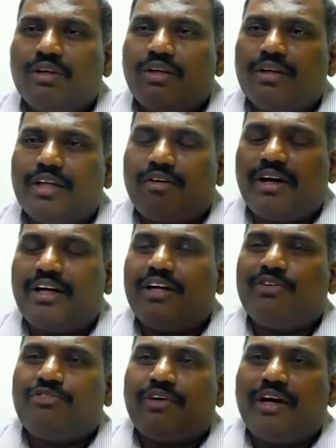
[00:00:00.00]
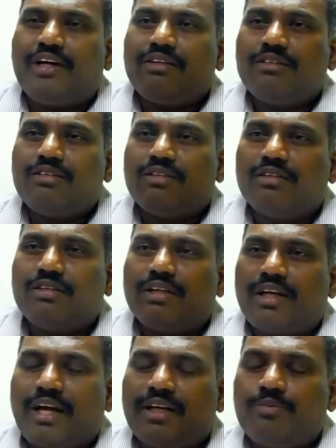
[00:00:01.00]
They have identified
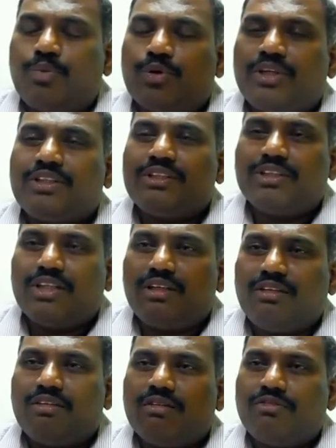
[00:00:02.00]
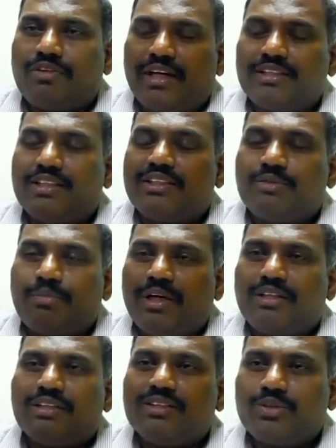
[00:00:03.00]
right potential franchisee
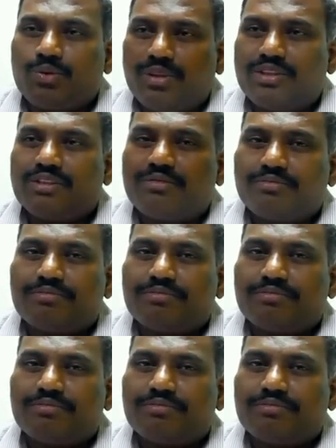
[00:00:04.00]
partners to us.